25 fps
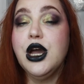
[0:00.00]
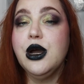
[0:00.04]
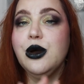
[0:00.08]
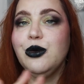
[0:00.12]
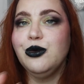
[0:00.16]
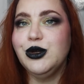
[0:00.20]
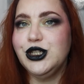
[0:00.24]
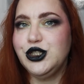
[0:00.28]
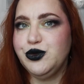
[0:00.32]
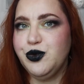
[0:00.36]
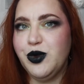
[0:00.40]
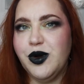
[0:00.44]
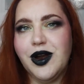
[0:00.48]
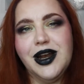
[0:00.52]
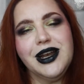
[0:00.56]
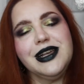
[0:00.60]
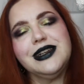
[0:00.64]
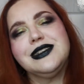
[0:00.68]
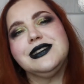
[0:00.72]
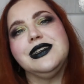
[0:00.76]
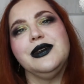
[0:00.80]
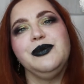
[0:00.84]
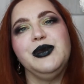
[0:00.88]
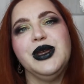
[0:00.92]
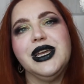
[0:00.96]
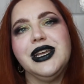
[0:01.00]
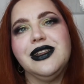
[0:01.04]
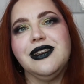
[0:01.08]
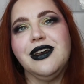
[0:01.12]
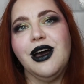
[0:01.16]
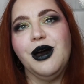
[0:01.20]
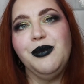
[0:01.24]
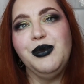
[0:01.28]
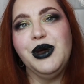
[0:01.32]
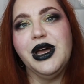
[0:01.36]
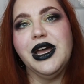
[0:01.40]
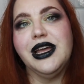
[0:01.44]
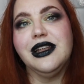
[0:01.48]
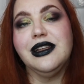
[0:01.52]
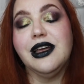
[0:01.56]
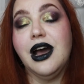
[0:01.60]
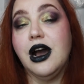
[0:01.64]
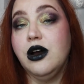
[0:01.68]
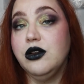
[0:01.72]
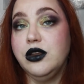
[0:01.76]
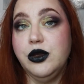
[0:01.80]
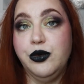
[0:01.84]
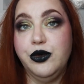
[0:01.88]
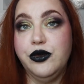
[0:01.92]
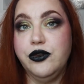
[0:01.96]
which products I picked up and
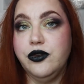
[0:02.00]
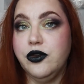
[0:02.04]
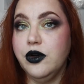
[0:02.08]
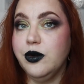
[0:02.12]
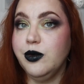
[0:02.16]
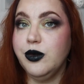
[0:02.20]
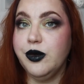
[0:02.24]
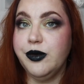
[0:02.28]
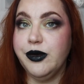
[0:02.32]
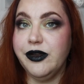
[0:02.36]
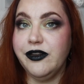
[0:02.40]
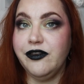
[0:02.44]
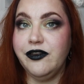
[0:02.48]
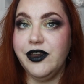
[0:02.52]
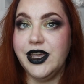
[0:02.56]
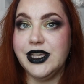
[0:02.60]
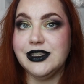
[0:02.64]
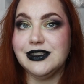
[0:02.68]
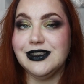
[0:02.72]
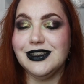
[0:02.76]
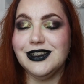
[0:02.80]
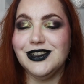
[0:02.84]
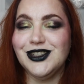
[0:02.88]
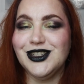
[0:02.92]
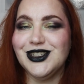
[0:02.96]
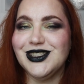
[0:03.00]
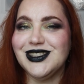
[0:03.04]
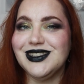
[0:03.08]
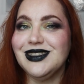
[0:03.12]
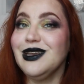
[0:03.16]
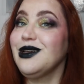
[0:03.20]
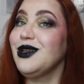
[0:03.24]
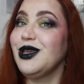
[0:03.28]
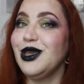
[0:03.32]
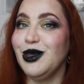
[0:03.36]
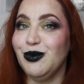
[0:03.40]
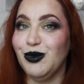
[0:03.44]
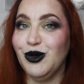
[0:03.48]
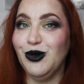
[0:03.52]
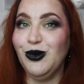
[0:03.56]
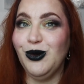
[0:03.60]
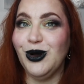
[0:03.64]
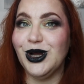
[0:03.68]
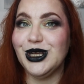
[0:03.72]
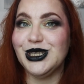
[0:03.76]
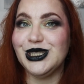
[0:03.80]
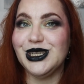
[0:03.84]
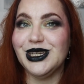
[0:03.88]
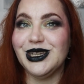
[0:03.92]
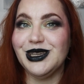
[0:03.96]
how they perform on my face, then just keep on
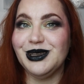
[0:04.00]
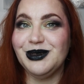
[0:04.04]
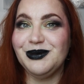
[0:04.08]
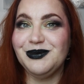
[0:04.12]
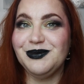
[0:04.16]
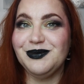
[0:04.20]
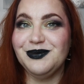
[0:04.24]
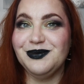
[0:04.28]
watching.